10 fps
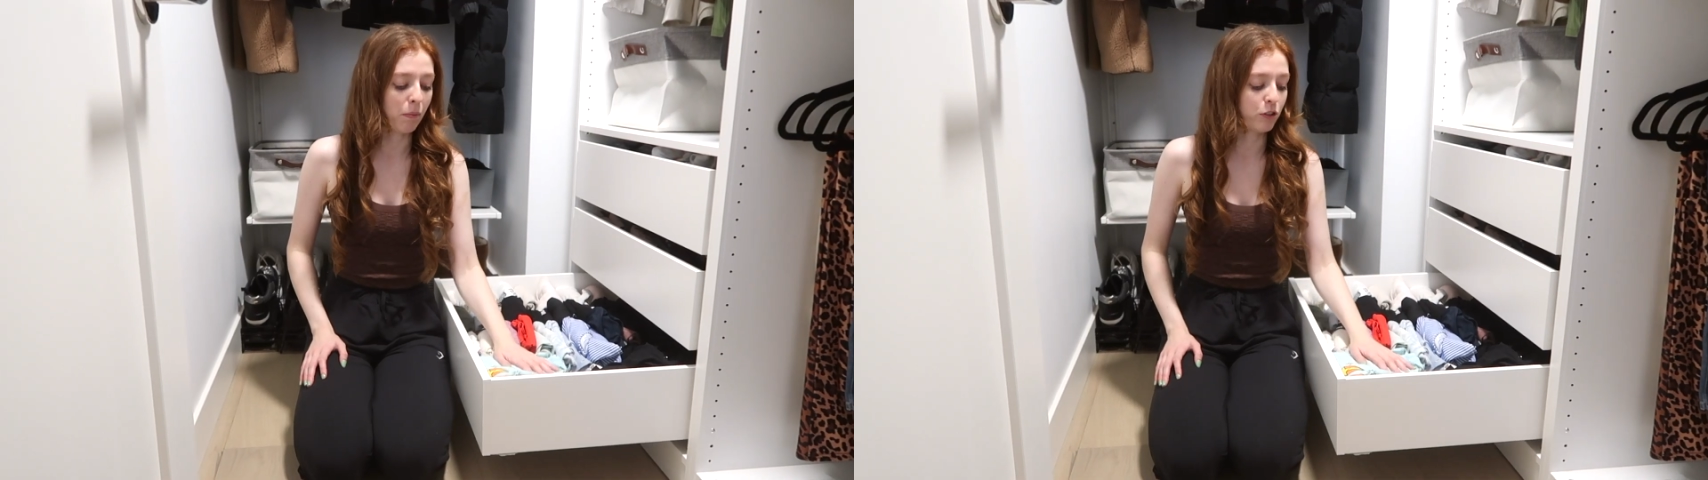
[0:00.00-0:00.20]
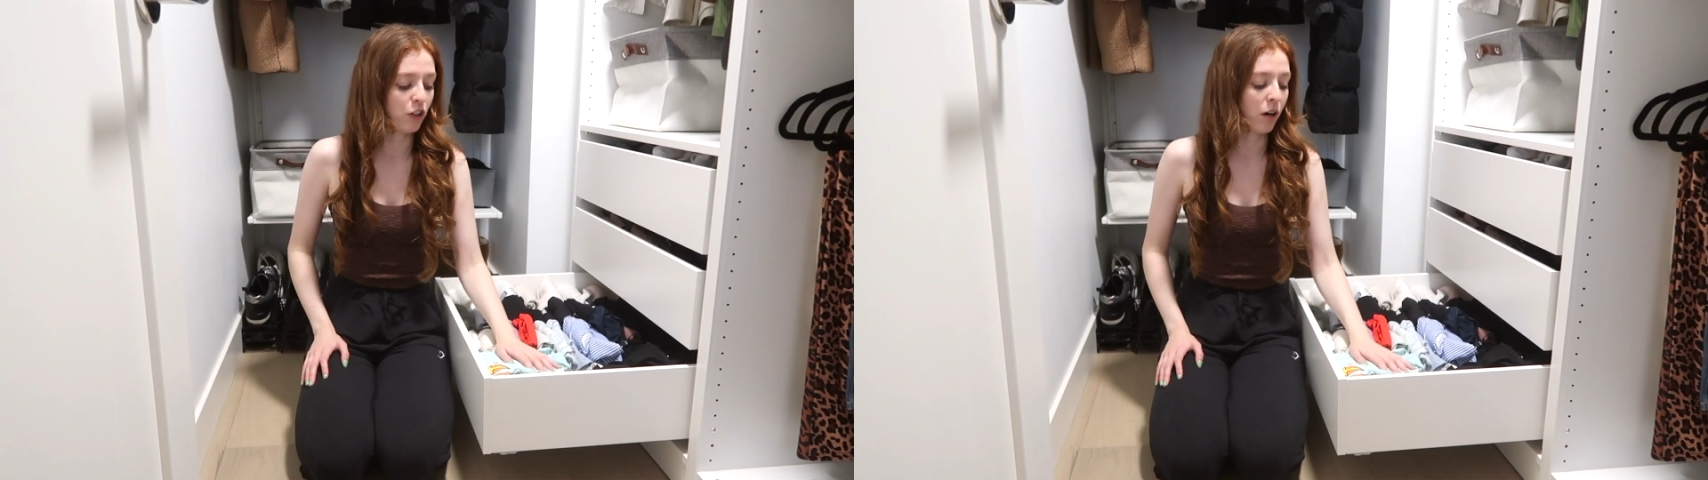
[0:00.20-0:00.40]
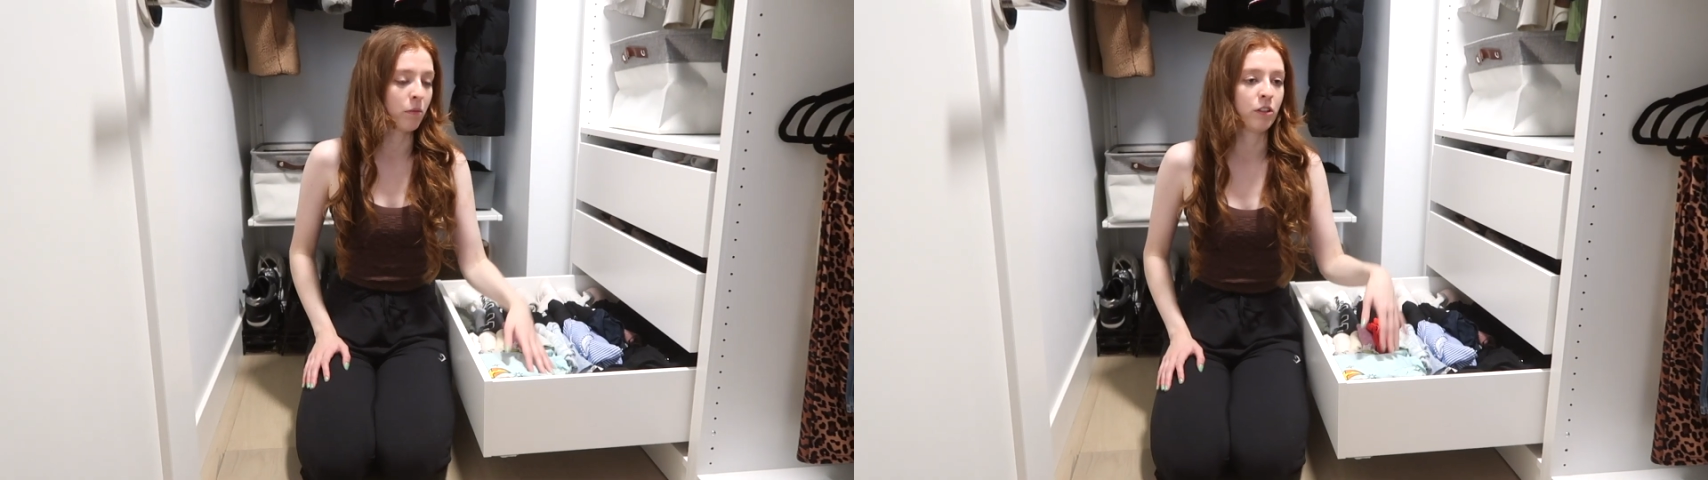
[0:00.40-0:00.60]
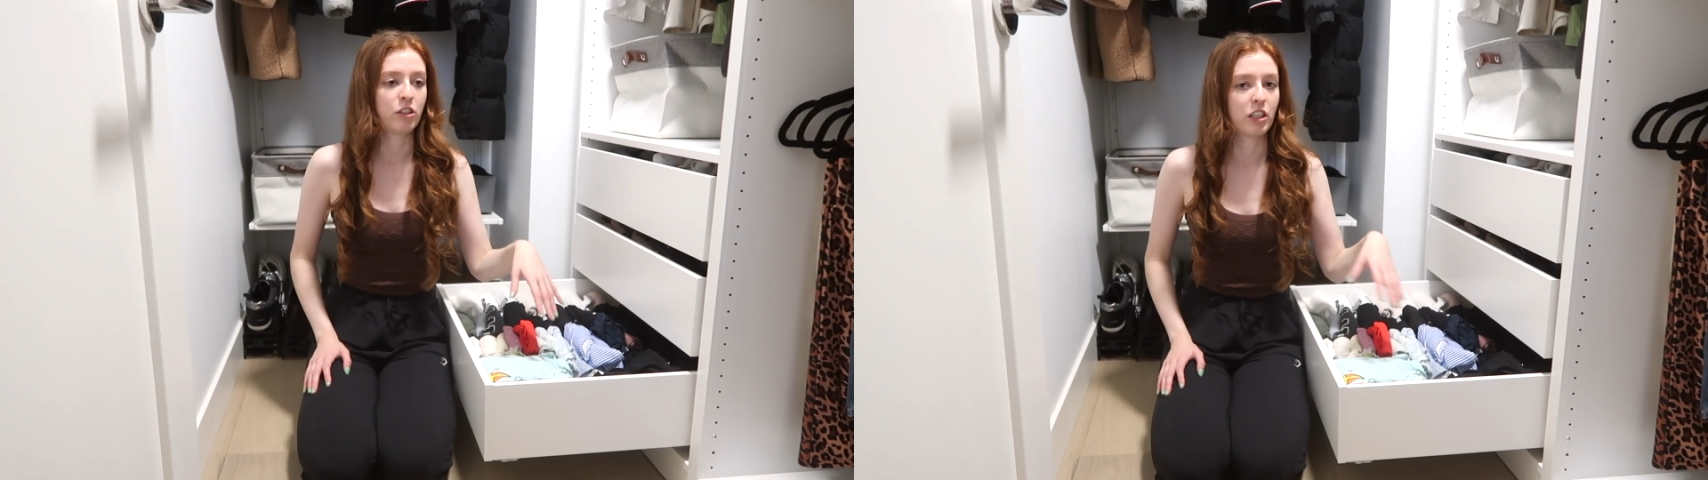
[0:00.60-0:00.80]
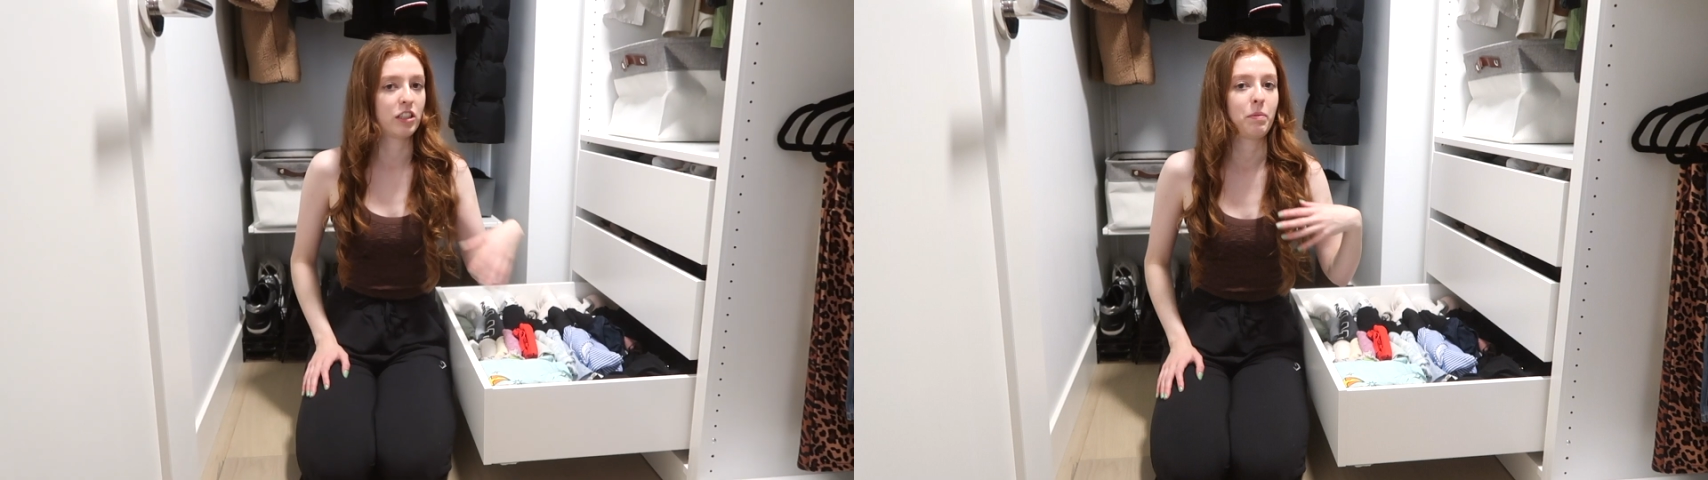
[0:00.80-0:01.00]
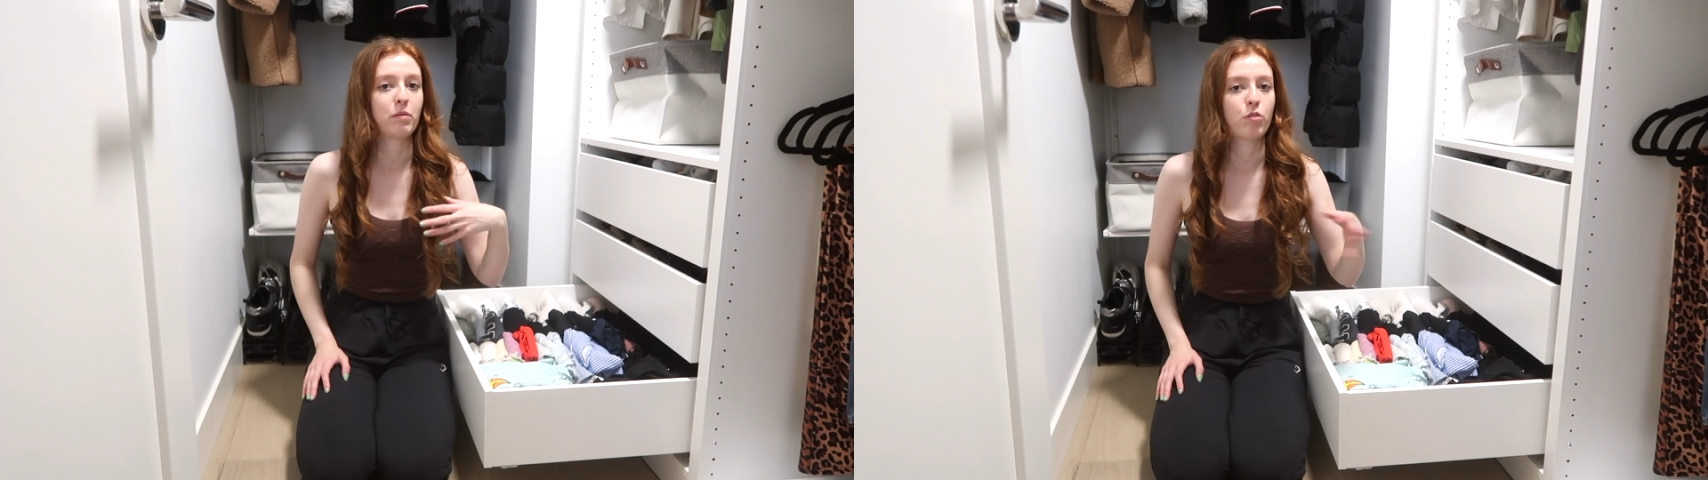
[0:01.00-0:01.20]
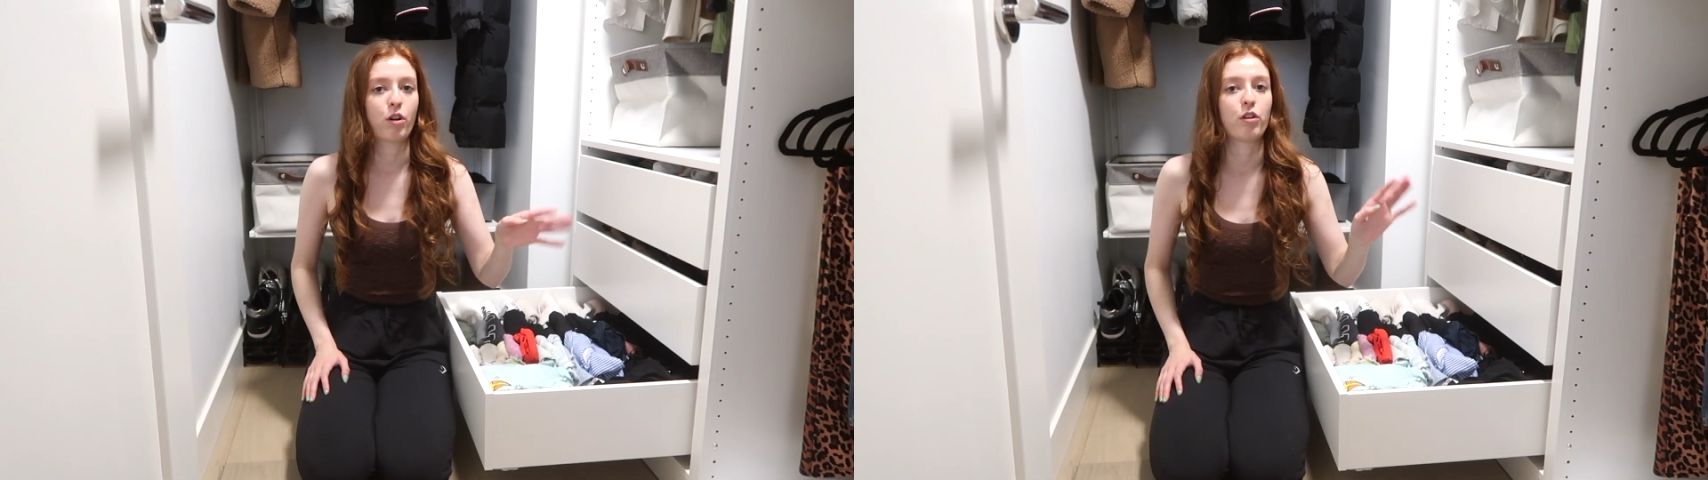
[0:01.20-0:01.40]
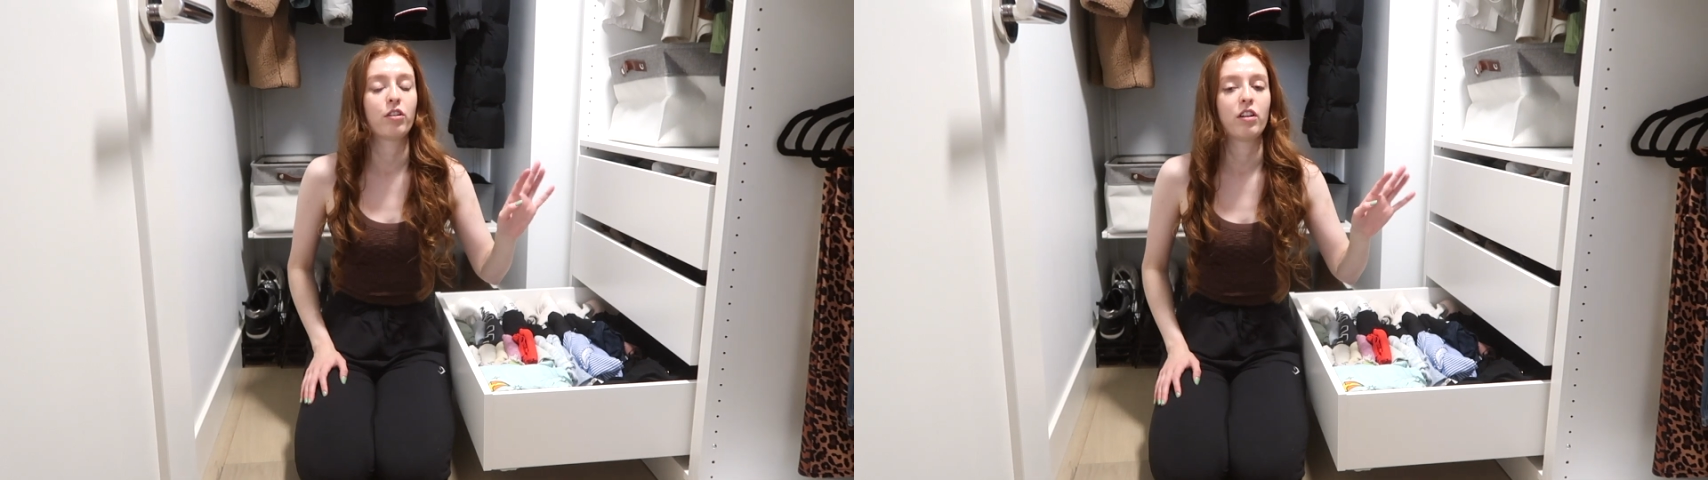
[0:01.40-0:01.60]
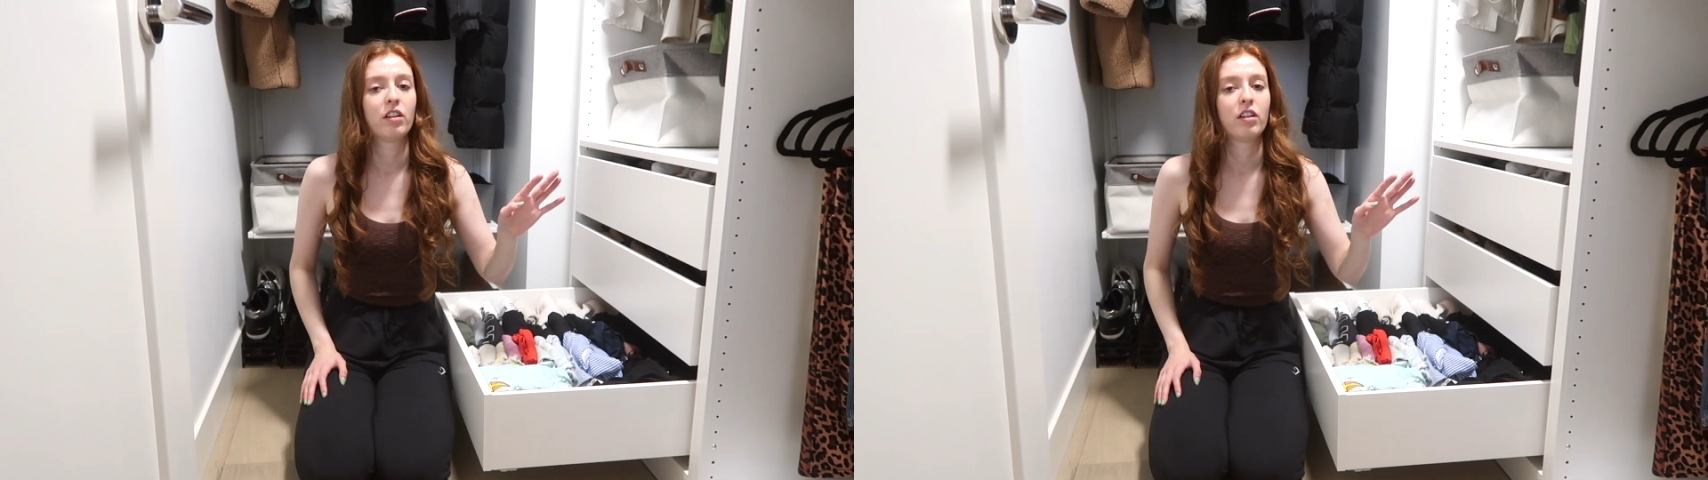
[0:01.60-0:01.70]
pajamas, just a bit rogue